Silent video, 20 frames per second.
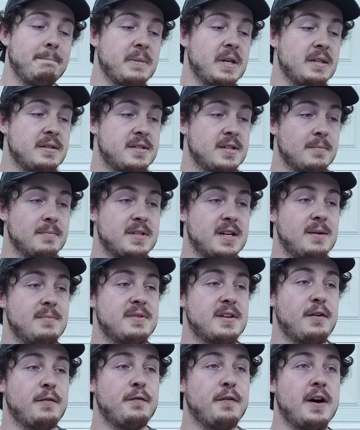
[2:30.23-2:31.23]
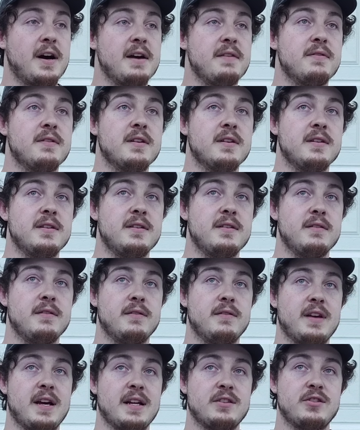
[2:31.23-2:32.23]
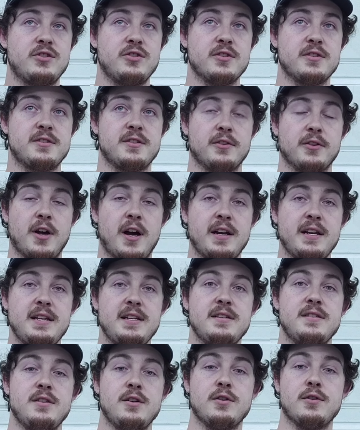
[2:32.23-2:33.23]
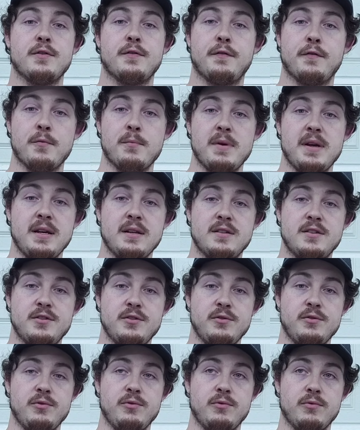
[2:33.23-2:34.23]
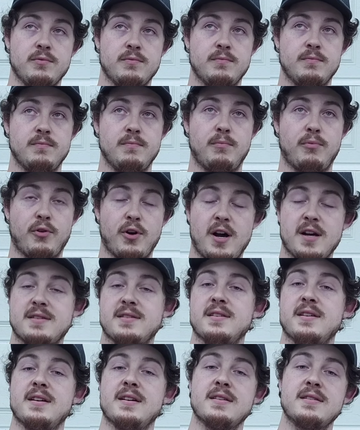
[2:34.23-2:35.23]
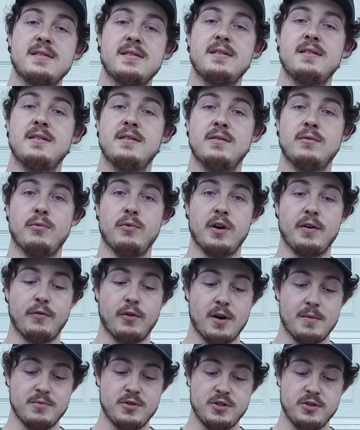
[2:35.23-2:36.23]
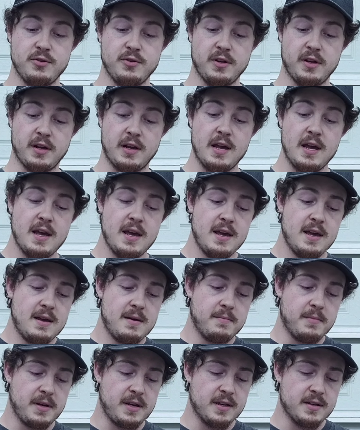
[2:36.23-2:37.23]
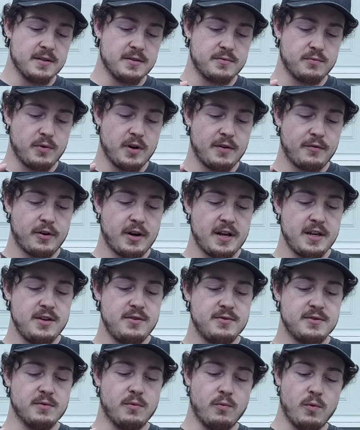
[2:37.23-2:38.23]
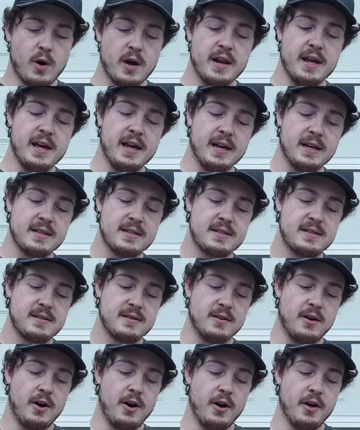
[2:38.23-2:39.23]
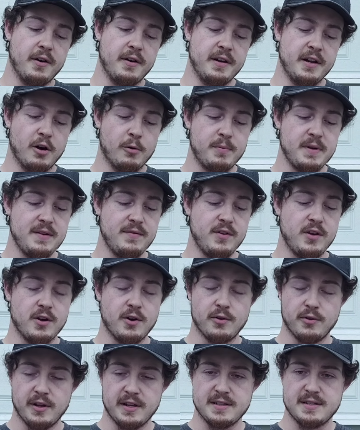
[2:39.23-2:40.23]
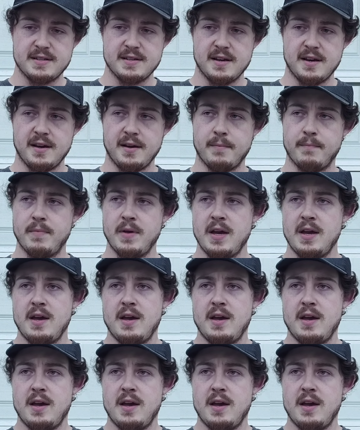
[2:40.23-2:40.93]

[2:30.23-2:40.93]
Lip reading: And sometimes I find that that's just a lot easier for me to process whenever I'm shooting, because whenever I use a 1x on an LPVO, let's say,